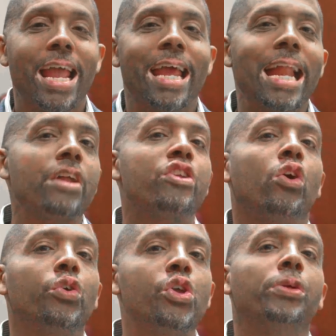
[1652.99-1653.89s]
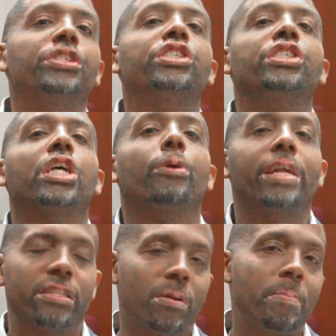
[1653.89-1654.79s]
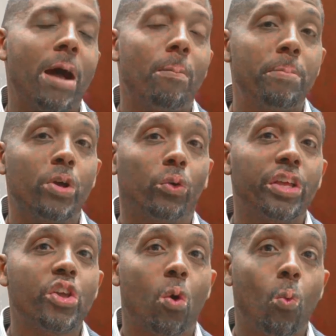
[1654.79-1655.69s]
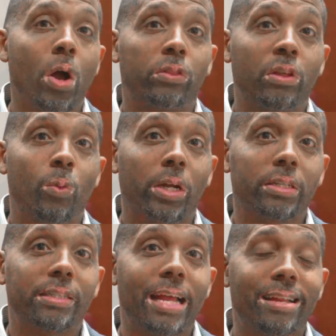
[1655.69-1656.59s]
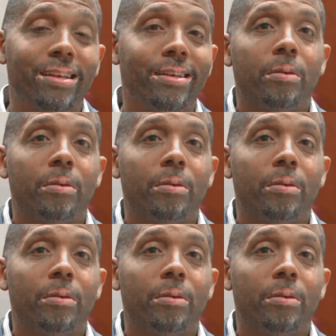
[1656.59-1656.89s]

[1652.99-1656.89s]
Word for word: And I know you're serious about building your wealth in real estate.